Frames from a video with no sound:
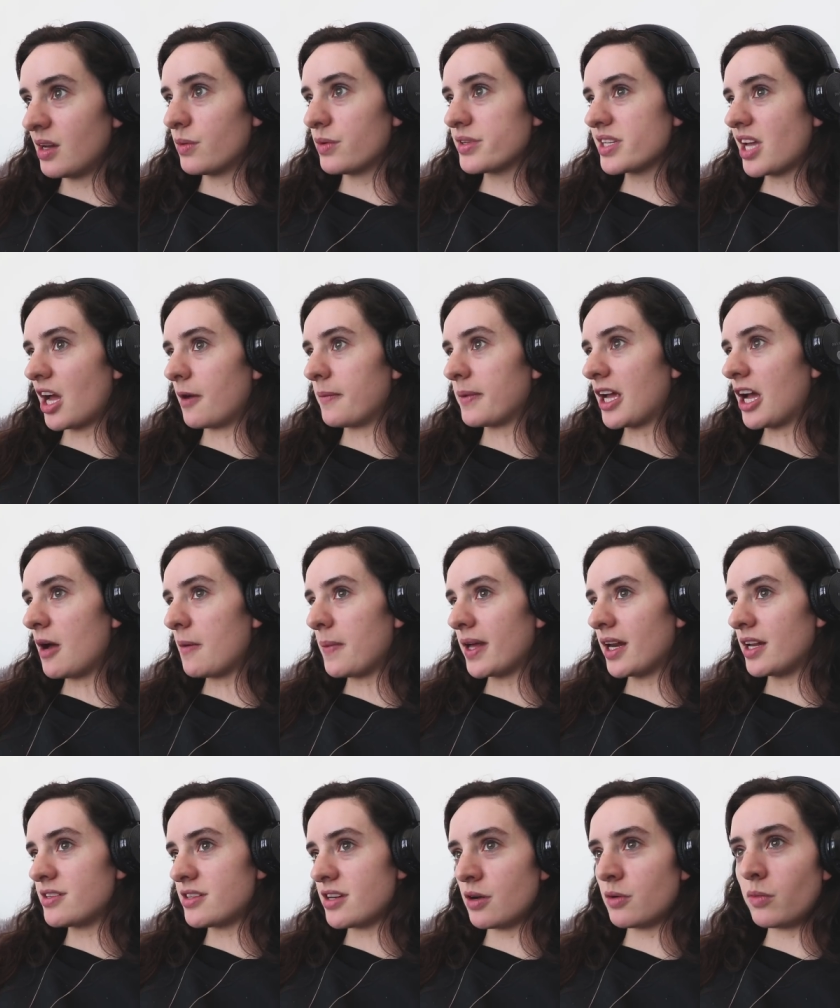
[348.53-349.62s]
was coming up,
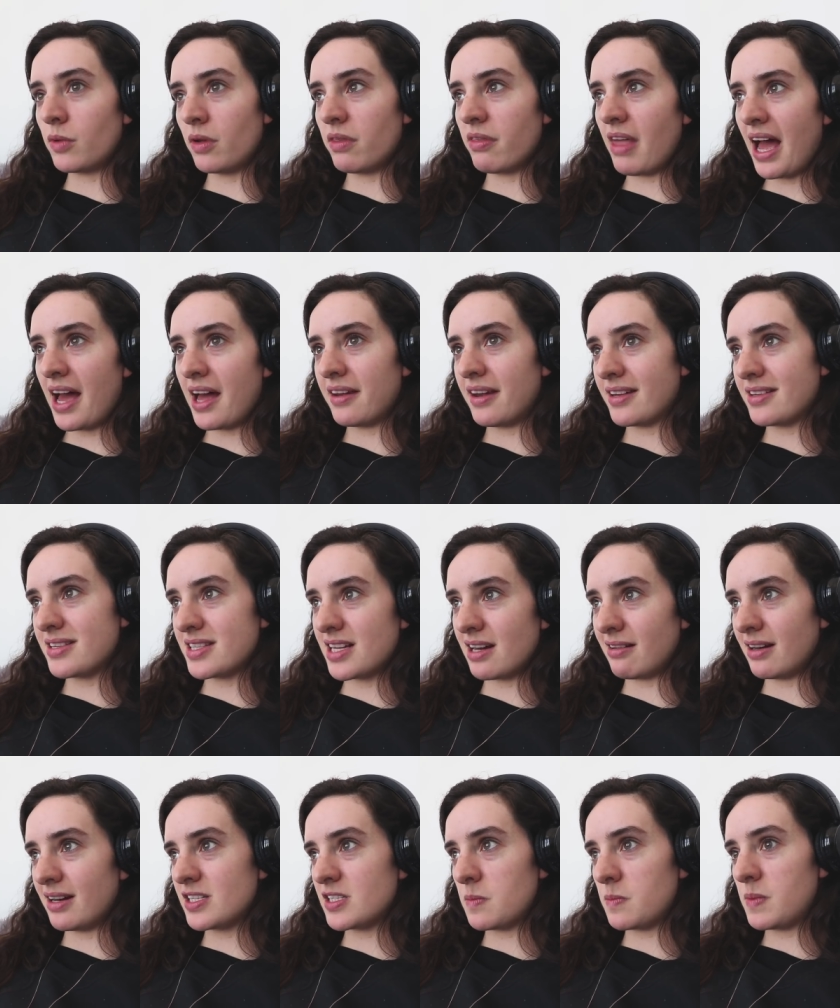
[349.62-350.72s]
and I don't want that
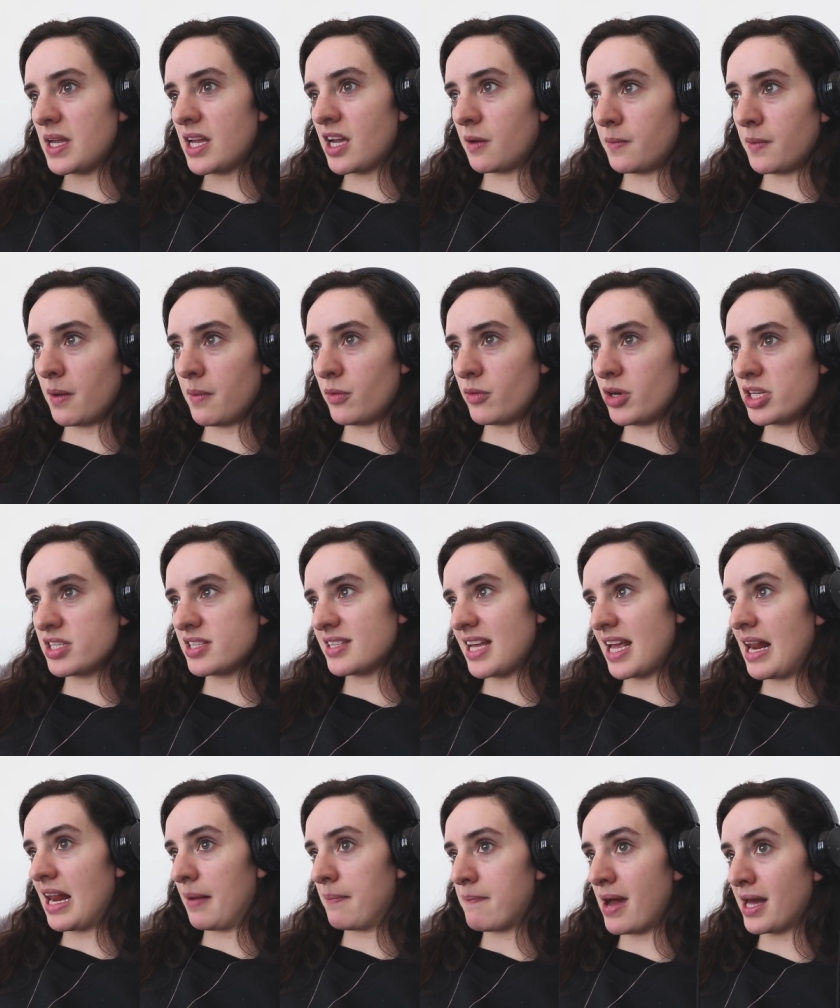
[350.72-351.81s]
necessarily to be coming up. I want it to
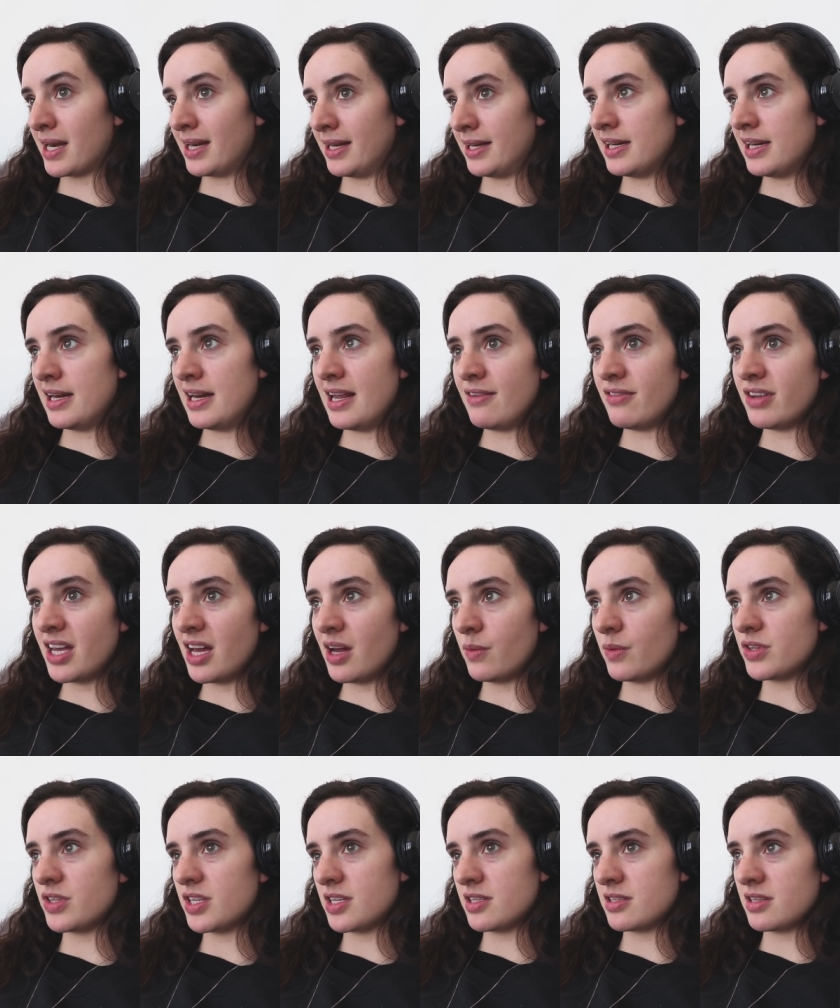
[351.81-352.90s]
say like Madeleine Olivia,
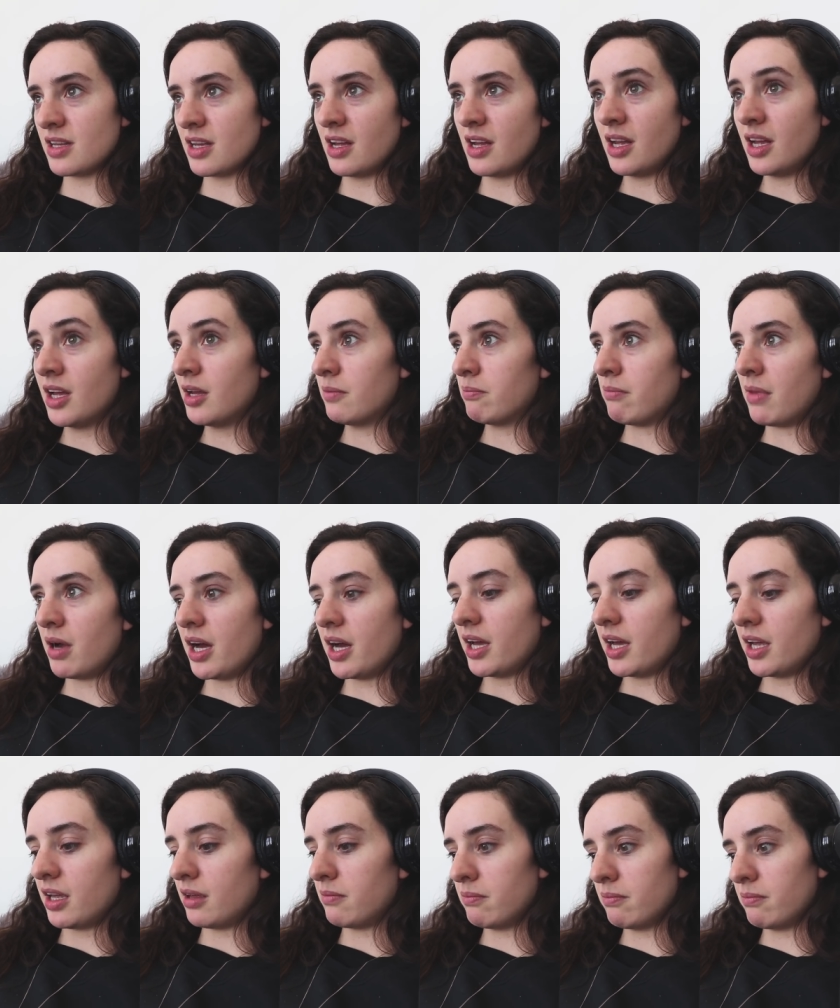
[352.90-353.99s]
which is
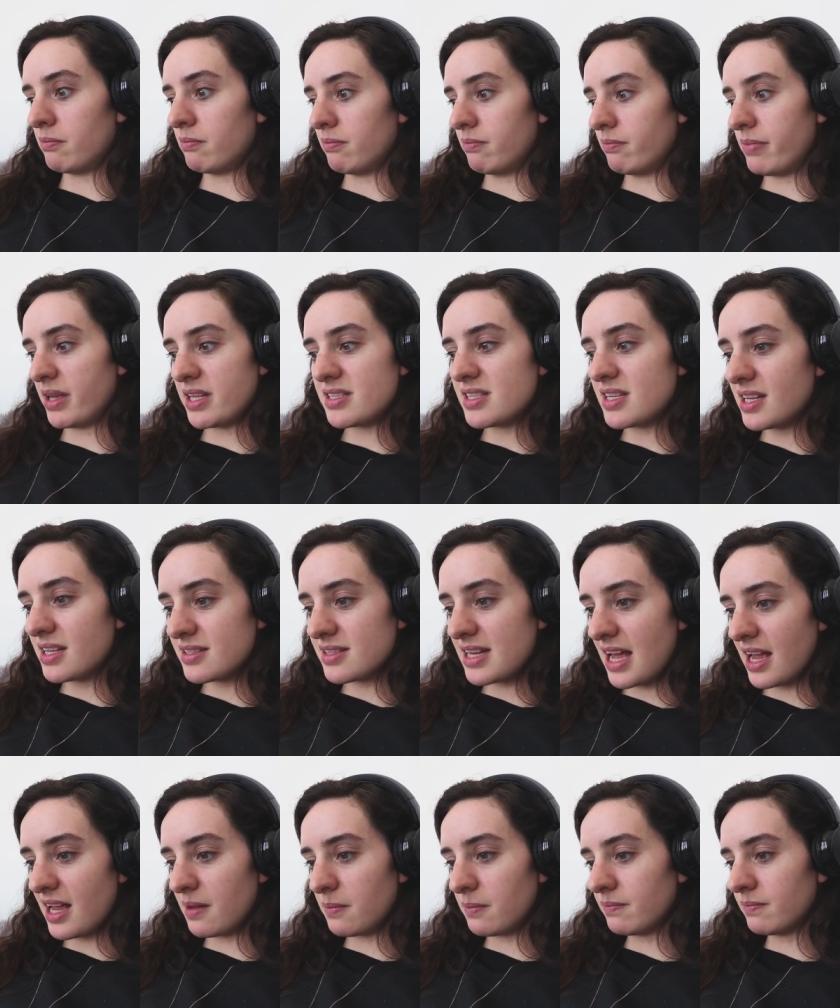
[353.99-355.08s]
my business
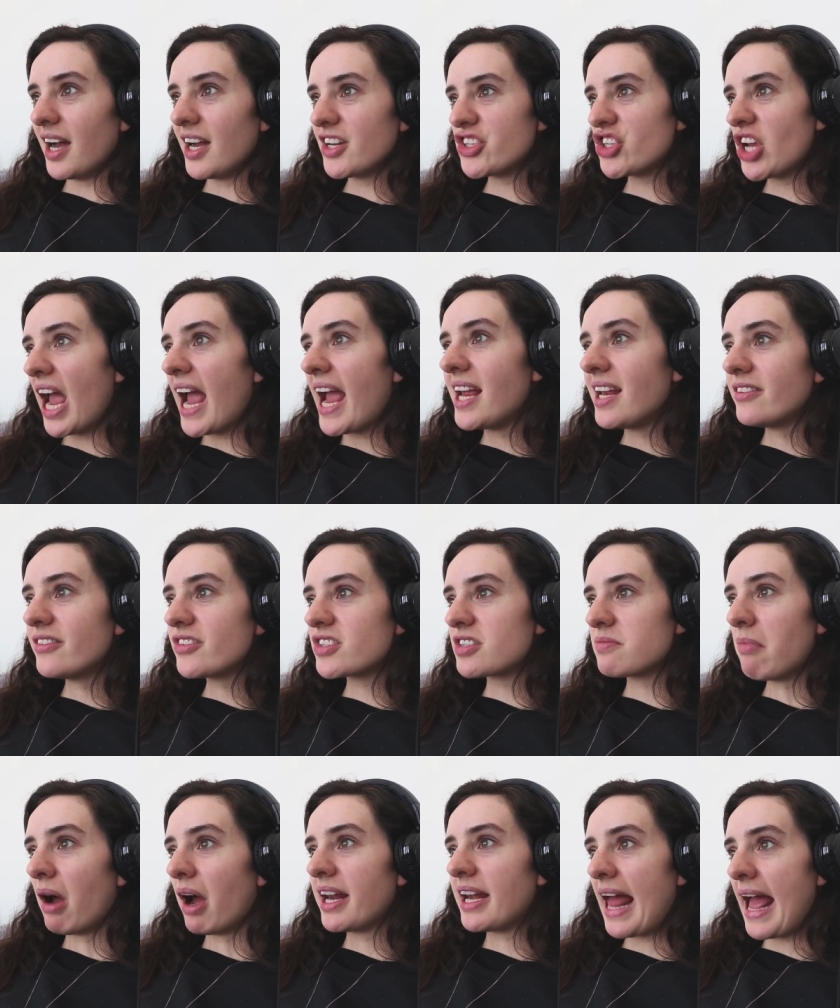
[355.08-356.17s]
name. I changed
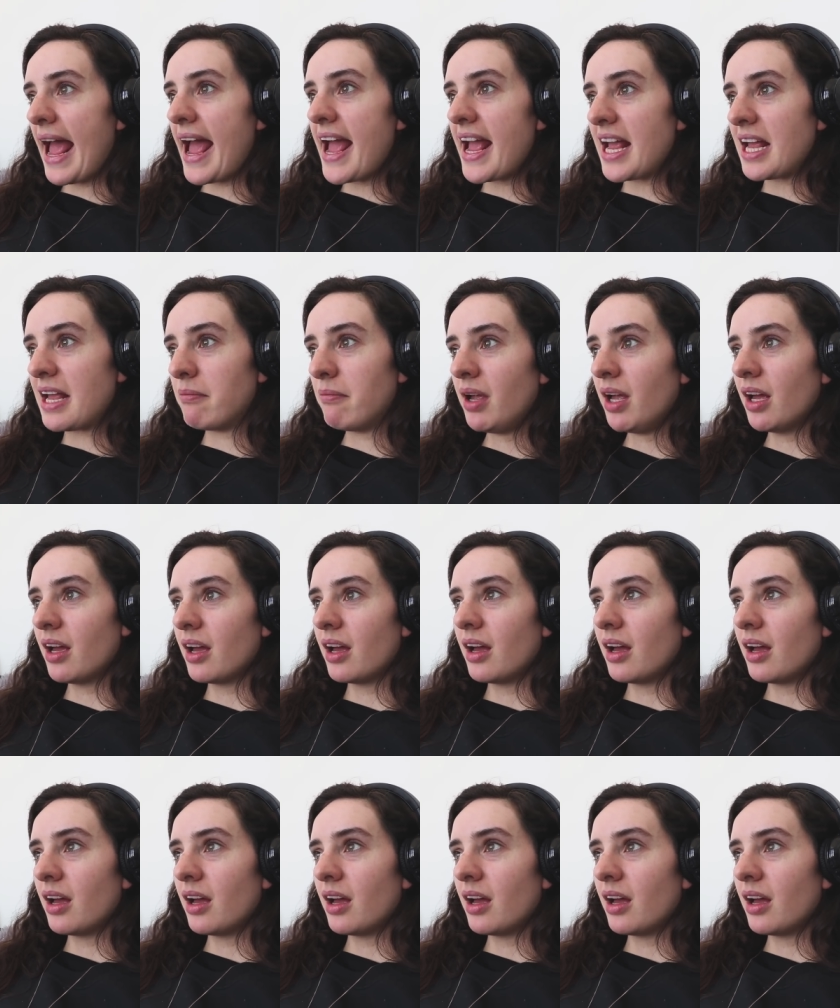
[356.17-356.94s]
my name,